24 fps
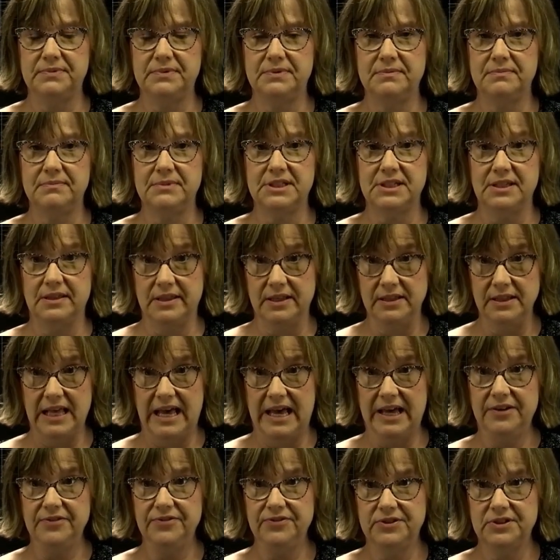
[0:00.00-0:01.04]
to the
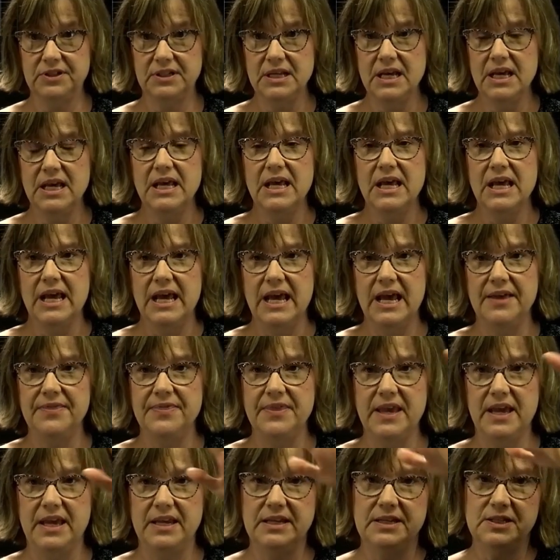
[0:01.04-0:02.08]
left. And
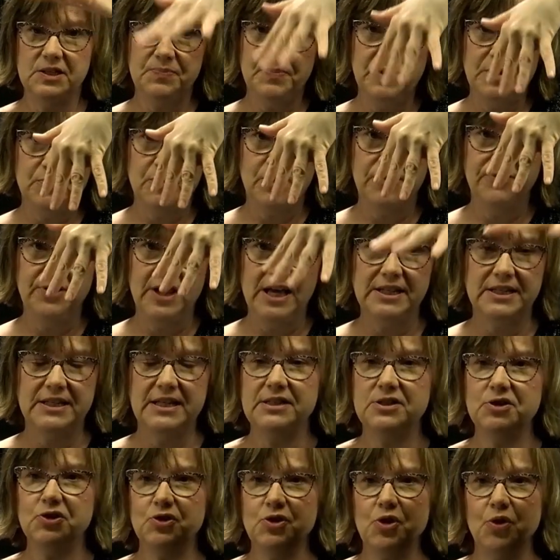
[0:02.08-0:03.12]
then it's been
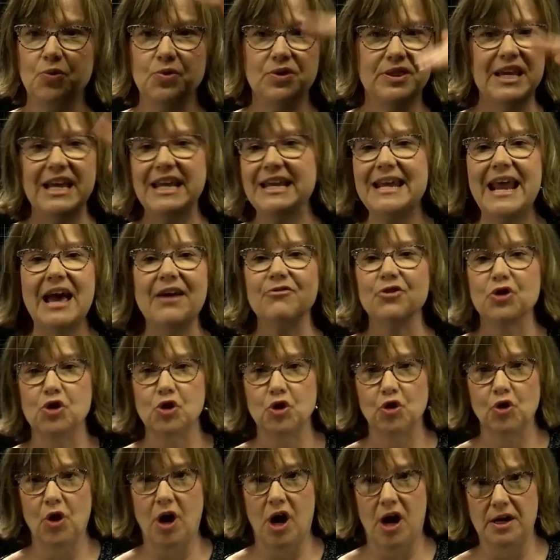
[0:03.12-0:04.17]
reflected. So they never
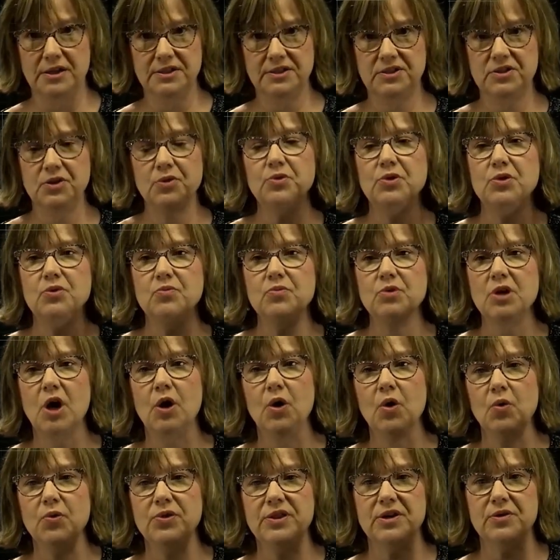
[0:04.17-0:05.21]
cross. So you
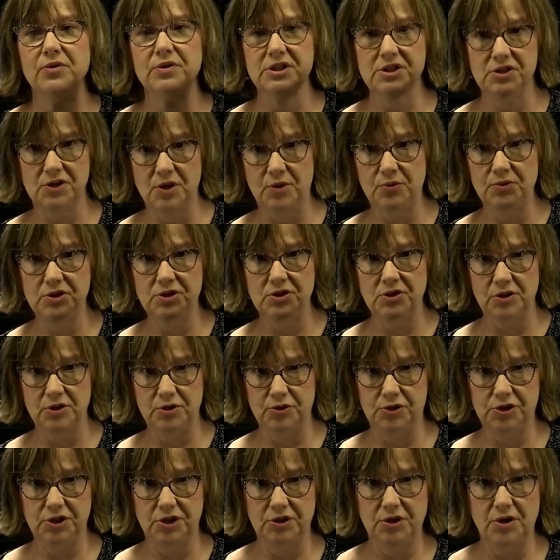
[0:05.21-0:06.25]
know there is no
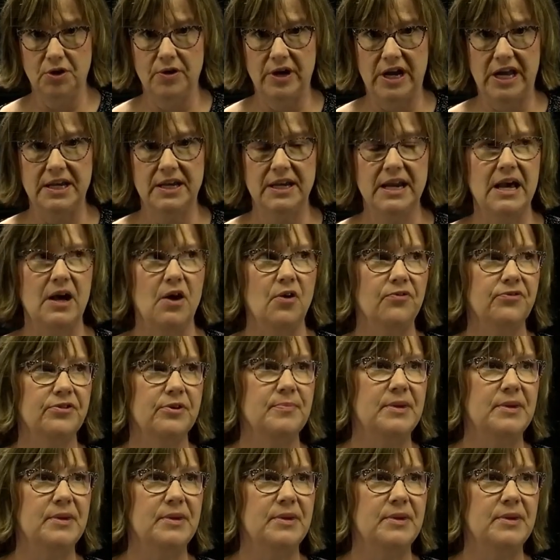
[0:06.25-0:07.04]
solution. All right, now from an